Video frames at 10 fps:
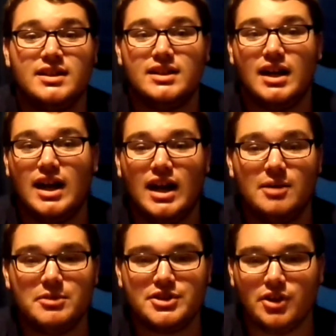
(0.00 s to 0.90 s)

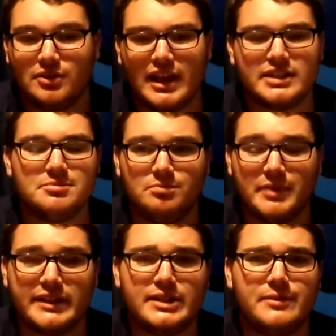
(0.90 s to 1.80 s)
but they had some
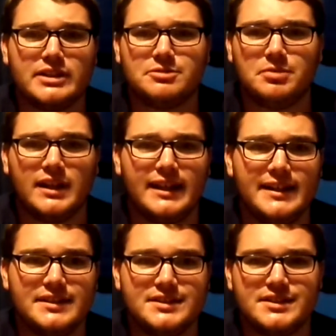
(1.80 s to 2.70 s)
big defensive
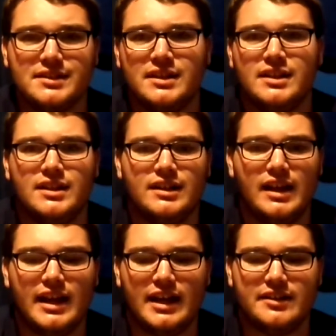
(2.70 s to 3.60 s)
plays,
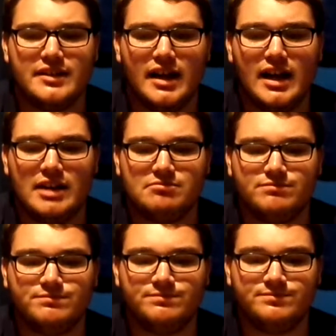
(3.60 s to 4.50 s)
and
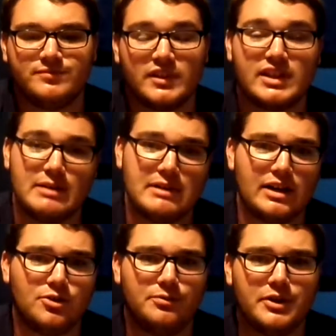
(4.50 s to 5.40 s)
came
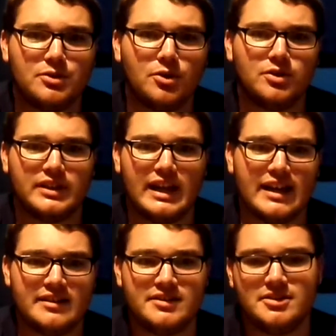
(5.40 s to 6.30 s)
down to a field goal in the
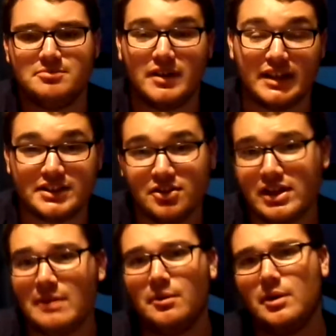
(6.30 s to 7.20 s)
end, but they still
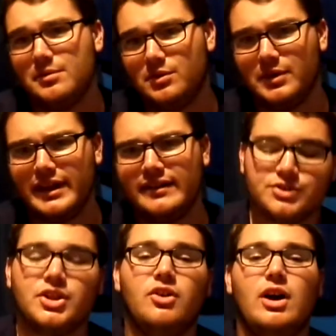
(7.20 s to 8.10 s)
came away with the win.
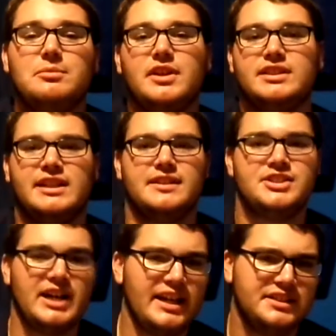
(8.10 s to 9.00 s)
So I'm going to take the
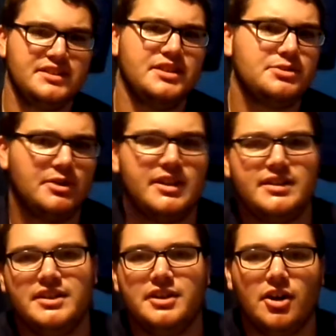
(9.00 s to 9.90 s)
Giants in this one.
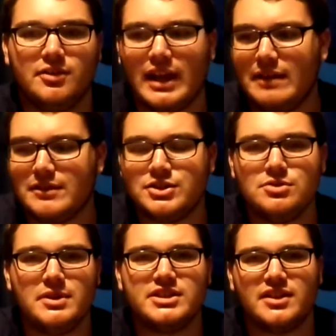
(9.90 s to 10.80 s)
They had the 2
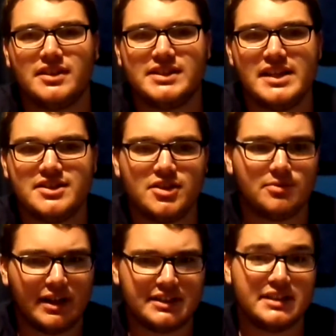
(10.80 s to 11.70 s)
wins on the season. The
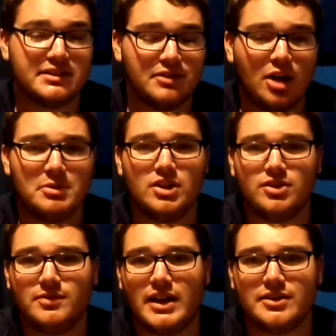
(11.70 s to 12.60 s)
Redskins have not been
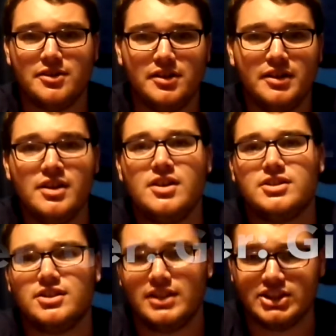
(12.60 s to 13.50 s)
looking that good.
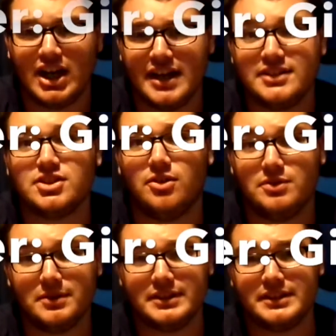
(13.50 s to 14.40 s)
So the Giants over
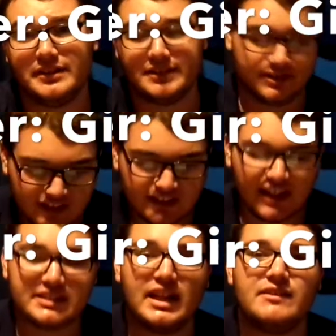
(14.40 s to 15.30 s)
the Redskins. The
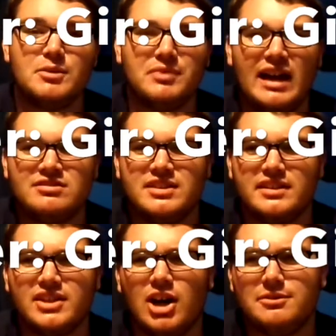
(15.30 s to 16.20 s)
next game, the Browns and the
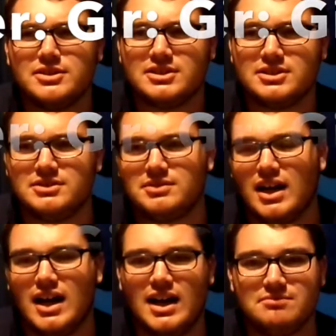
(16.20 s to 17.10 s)
Dolphins.
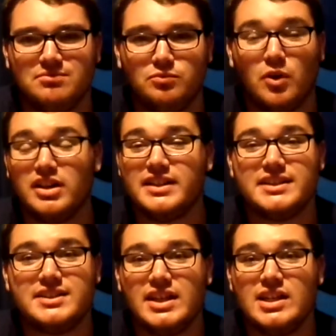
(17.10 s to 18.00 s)
One of
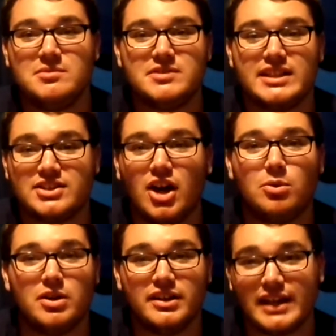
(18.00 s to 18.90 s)
these teams has not
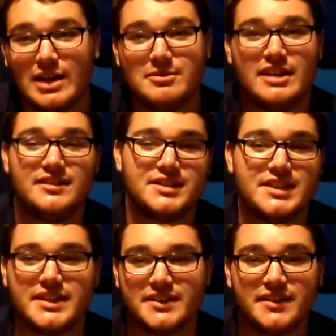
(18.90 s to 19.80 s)
won a game yet this
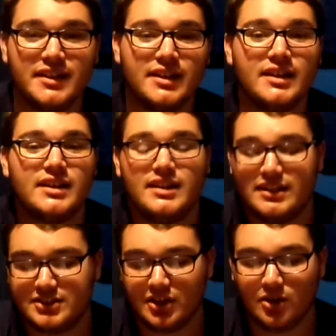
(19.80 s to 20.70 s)
season.
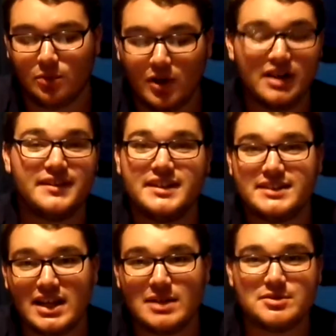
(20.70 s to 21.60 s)
So one of these
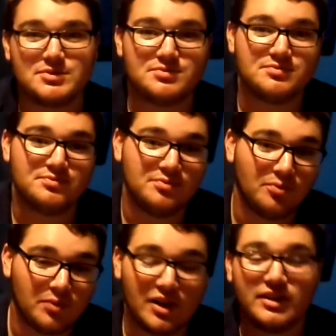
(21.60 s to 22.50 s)
teams
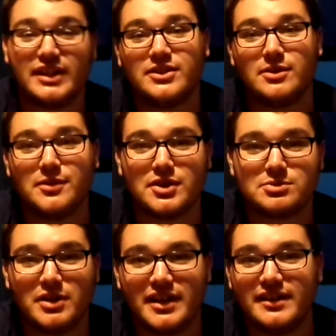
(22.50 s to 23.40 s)
will get their first
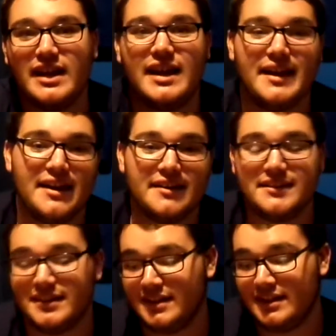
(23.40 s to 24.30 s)
win. And
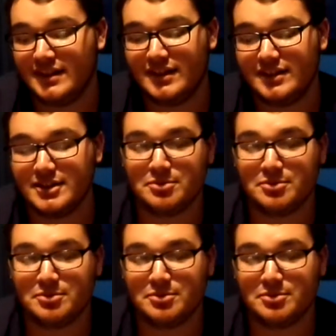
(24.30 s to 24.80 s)
the